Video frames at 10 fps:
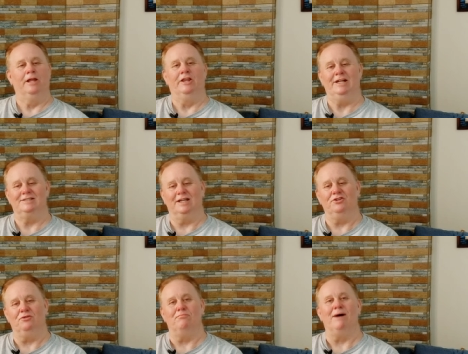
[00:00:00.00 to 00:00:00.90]
Then they
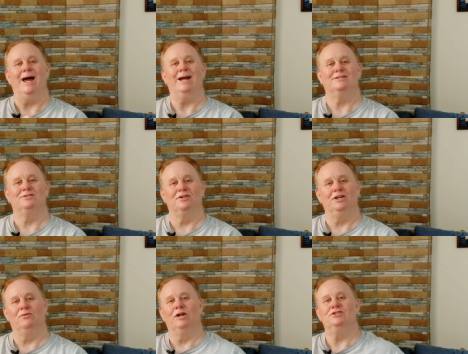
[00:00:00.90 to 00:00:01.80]
send you back to
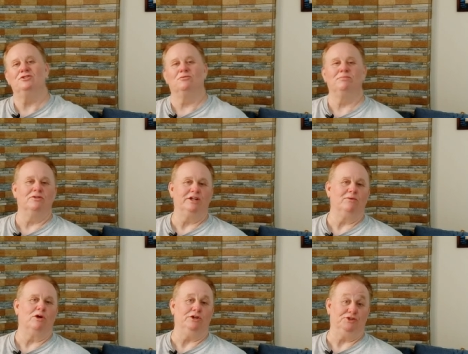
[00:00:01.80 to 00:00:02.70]
the original
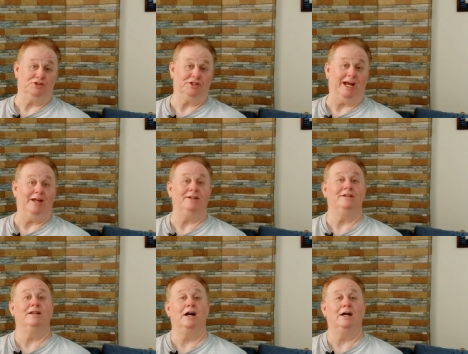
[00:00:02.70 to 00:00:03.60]
building where you stand
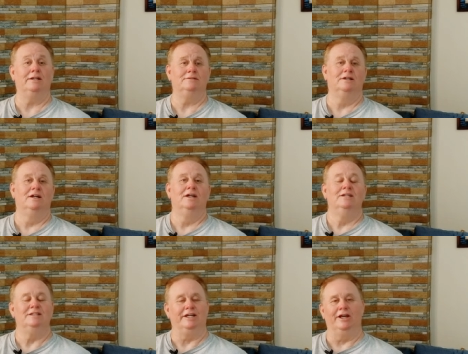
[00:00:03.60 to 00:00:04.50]
in line
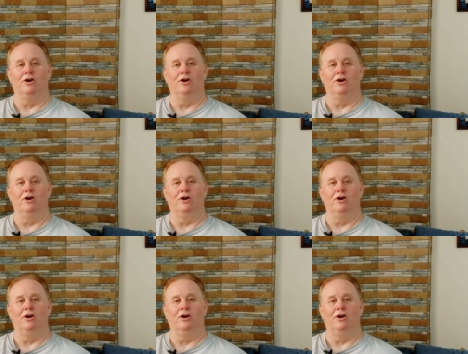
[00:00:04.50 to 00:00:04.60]
to